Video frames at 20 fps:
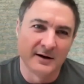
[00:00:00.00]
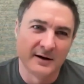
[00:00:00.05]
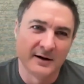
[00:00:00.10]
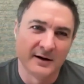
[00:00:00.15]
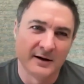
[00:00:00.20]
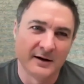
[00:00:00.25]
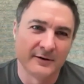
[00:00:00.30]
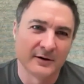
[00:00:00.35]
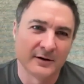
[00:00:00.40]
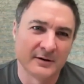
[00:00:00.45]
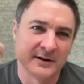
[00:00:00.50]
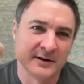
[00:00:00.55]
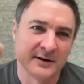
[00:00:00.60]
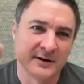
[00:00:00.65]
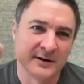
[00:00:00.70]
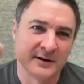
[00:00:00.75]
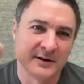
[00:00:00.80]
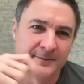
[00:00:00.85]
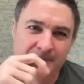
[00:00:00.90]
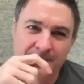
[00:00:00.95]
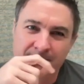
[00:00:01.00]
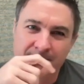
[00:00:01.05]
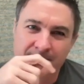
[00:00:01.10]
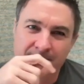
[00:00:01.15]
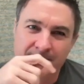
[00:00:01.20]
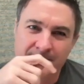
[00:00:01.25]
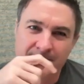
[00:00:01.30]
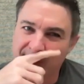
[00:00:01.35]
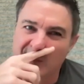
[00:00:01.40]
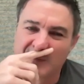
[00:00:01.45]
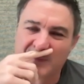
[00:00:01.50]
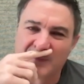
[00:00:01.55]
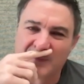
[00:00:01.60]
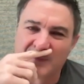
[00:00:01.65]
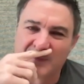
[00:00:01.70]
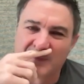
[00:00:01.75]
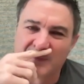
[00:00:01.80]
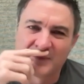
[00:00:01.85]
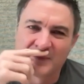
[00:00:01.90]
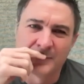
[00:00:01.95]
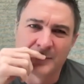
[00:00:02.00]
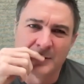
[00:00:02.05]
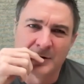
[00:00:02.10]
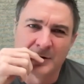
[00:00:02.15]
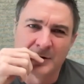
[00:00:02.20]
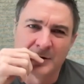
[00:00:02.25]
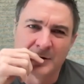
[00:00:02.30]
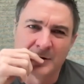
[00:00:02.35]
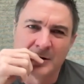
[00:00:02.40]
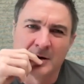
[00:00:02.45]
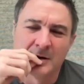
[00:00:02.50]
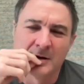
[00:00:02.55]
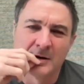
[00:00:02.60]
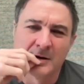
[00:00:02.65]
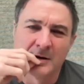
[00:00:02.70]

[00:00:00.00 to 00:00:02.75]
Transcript: uh cliff yeah um